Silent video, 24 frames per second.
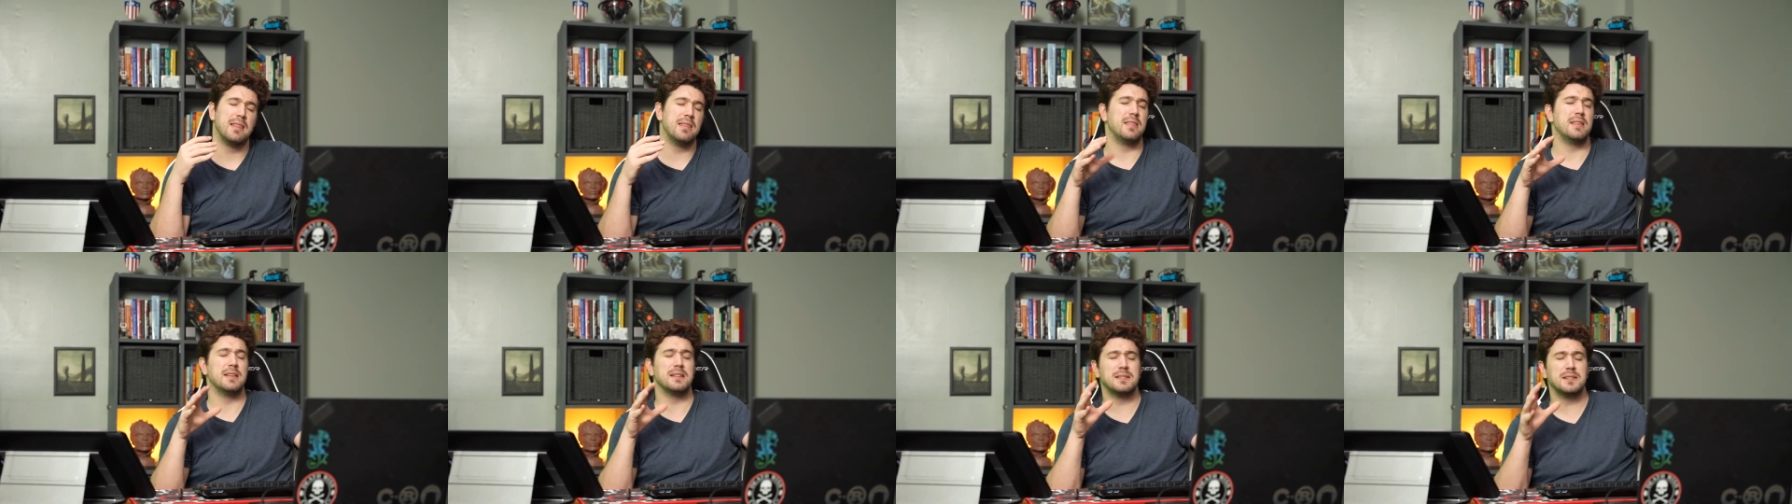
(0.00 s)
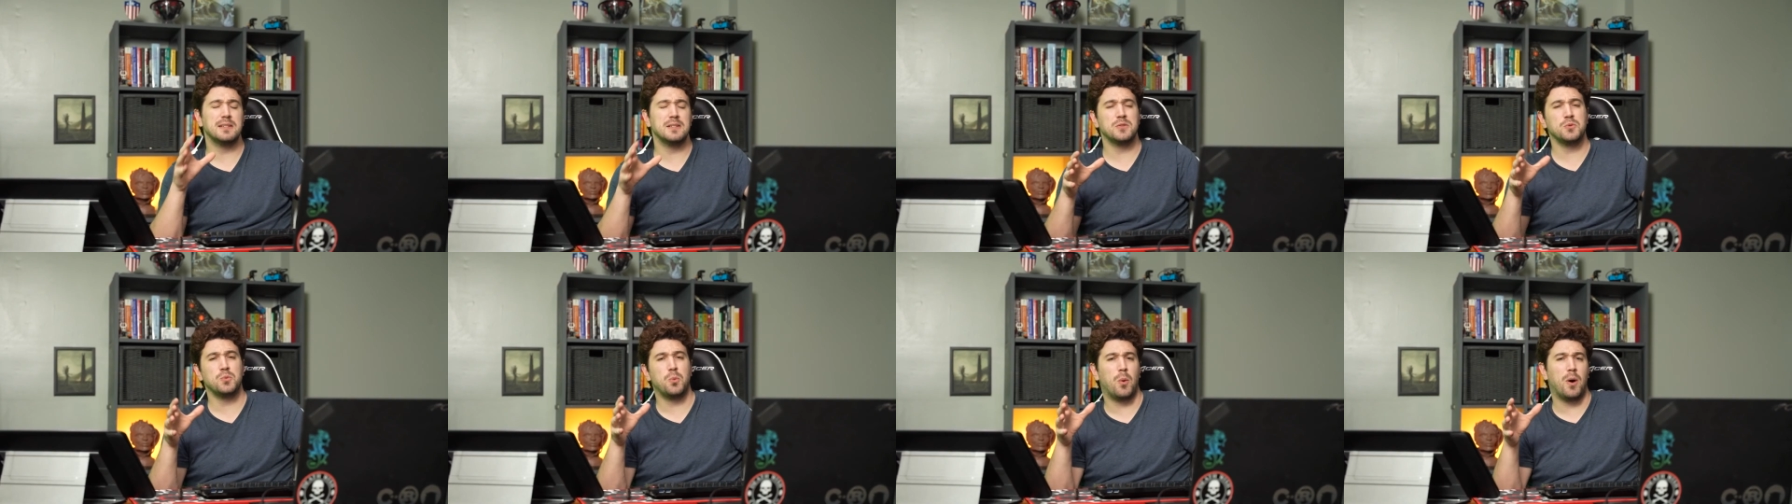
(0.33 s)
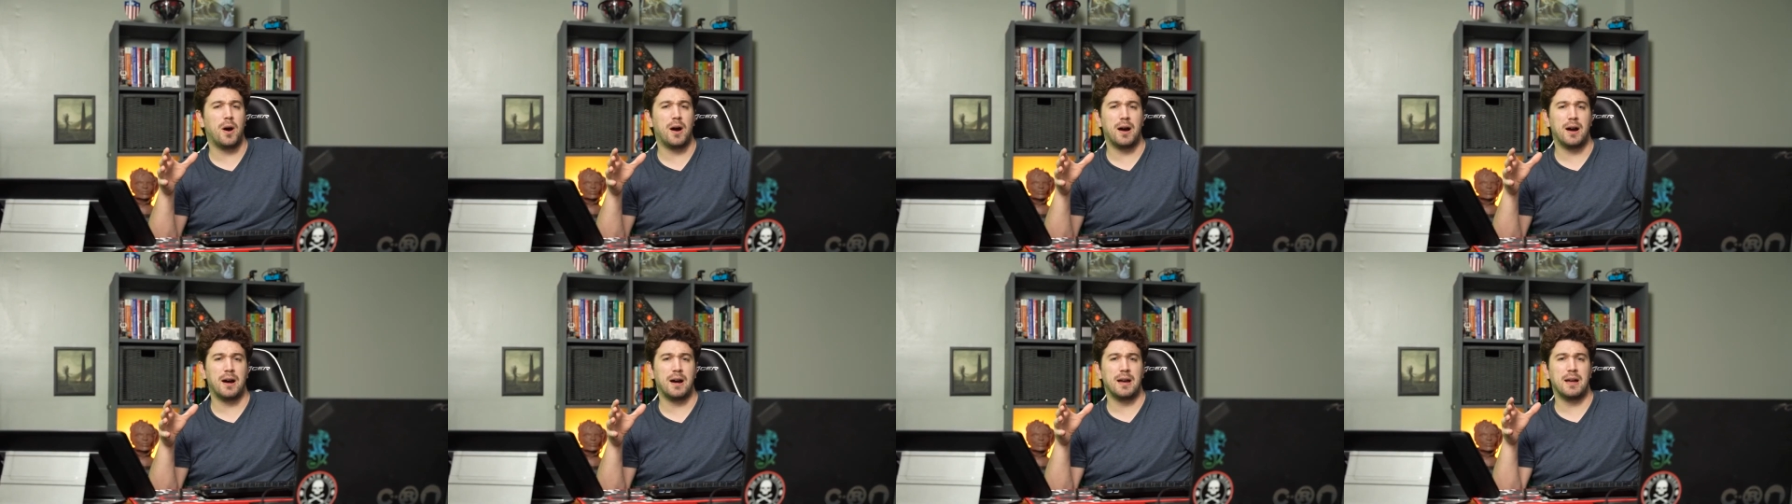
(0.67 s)
this is
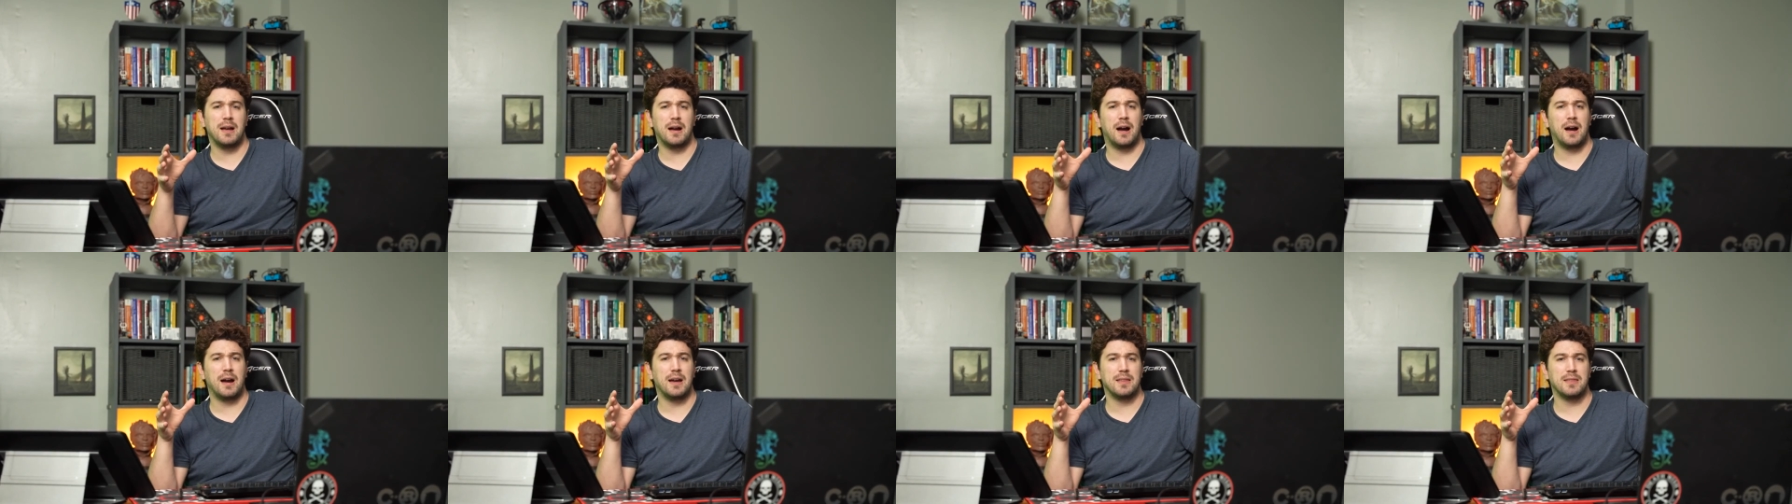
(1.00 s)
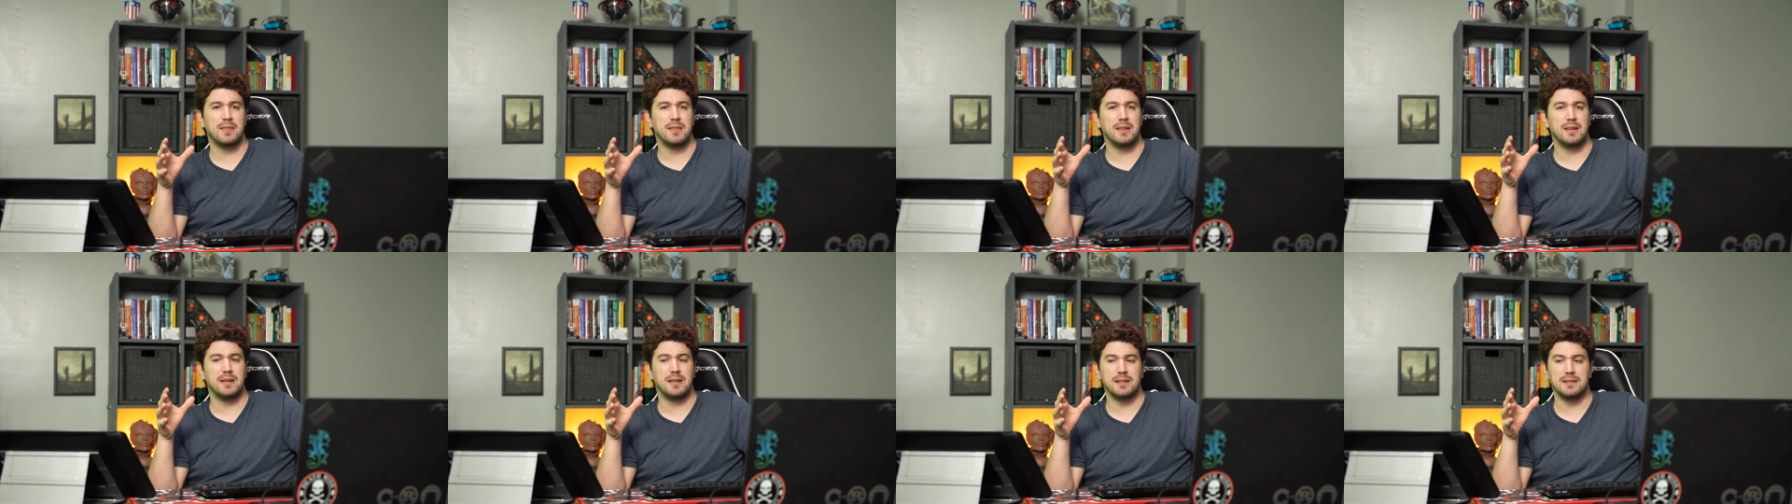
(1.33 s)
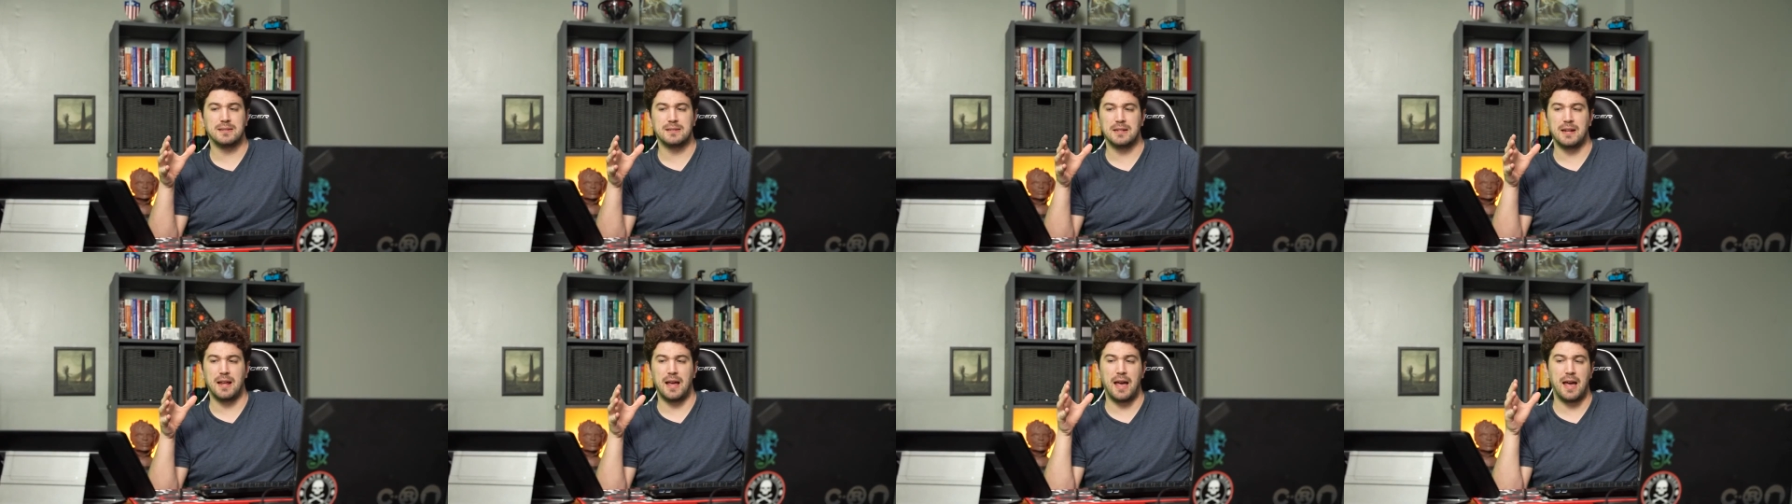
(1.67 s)
why I think
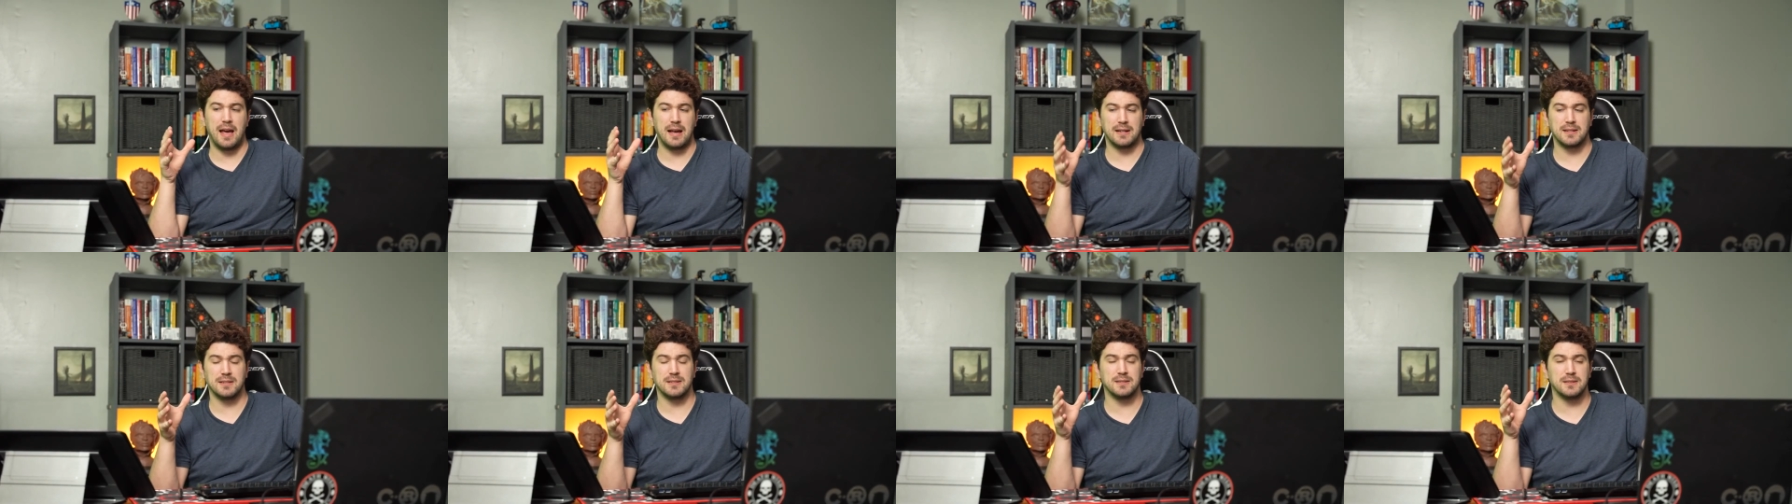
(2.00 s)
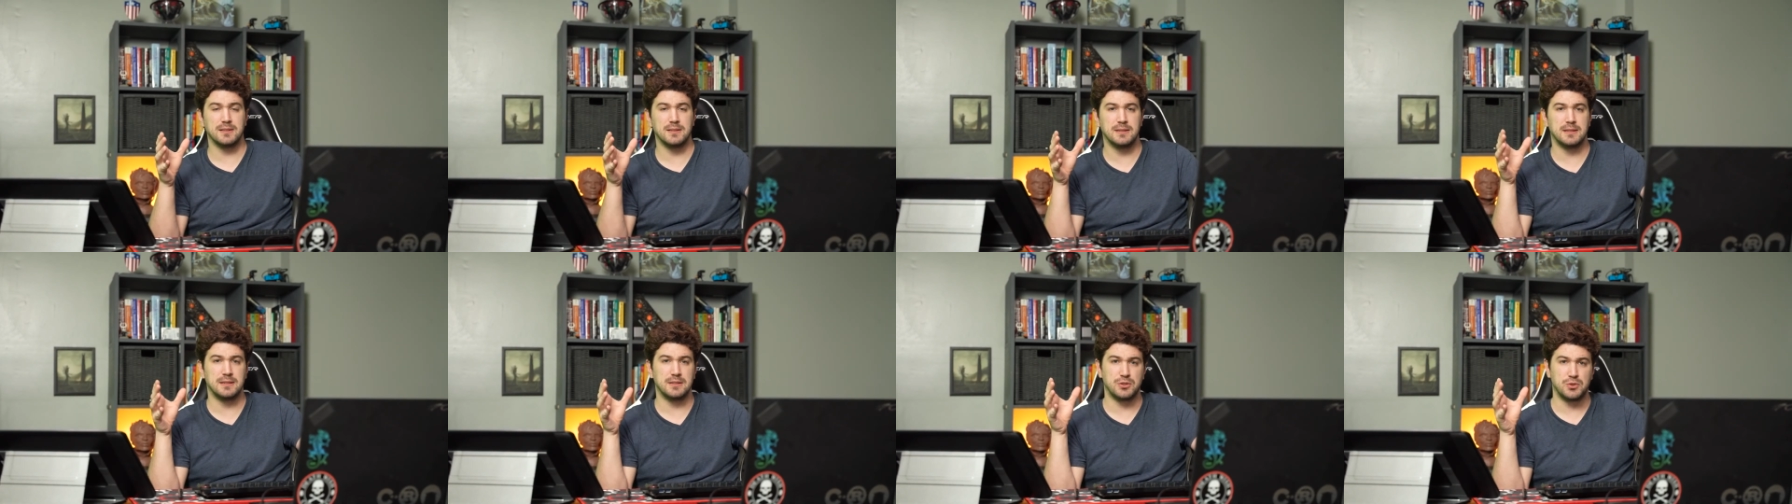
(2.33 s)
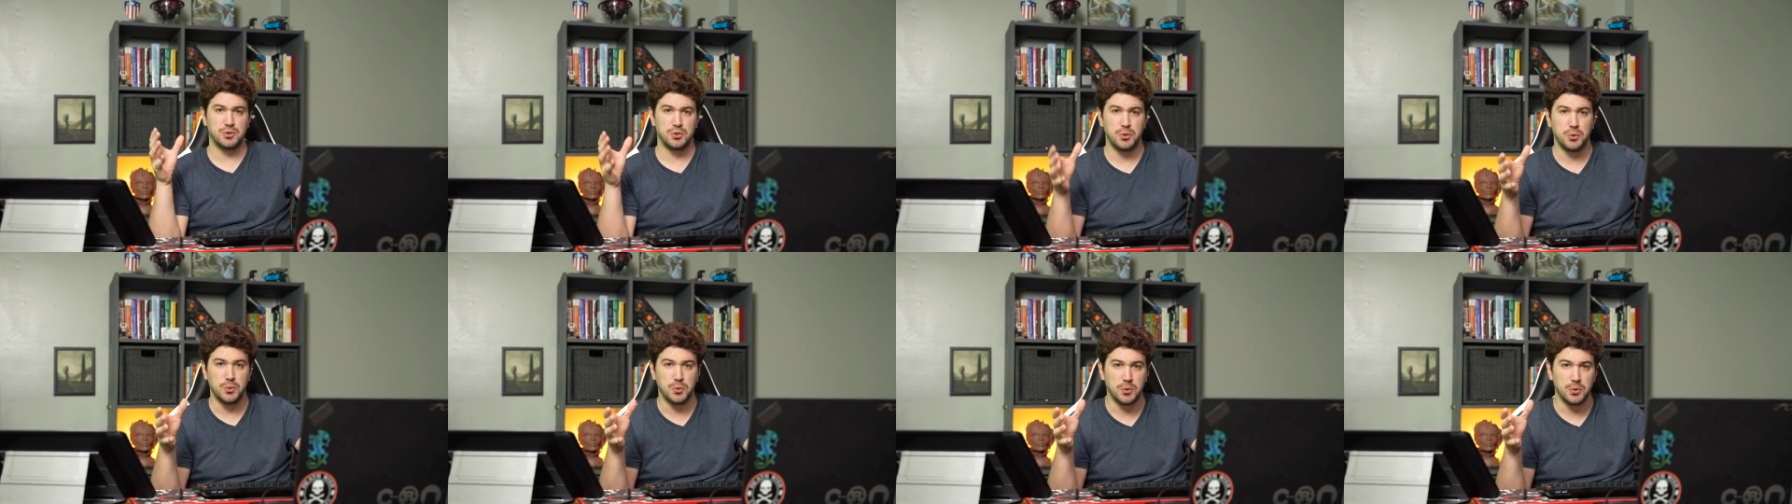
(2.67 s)
it's an excellent
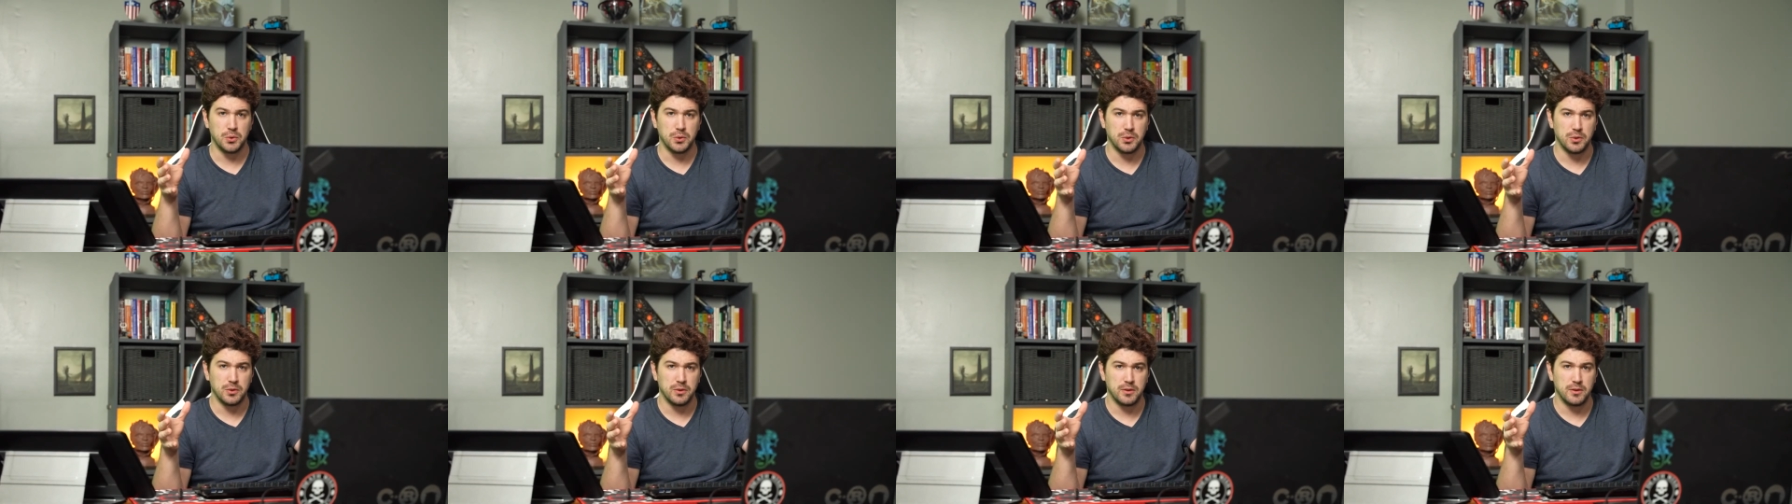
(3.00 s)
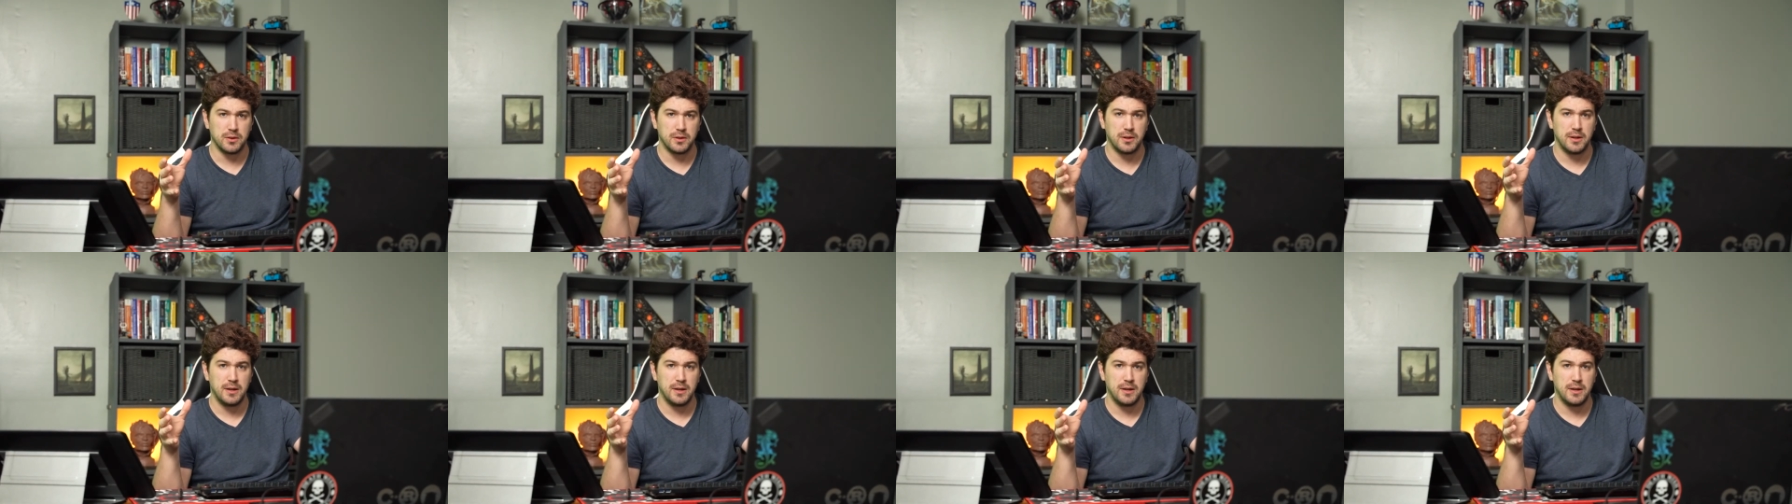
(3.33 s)
tool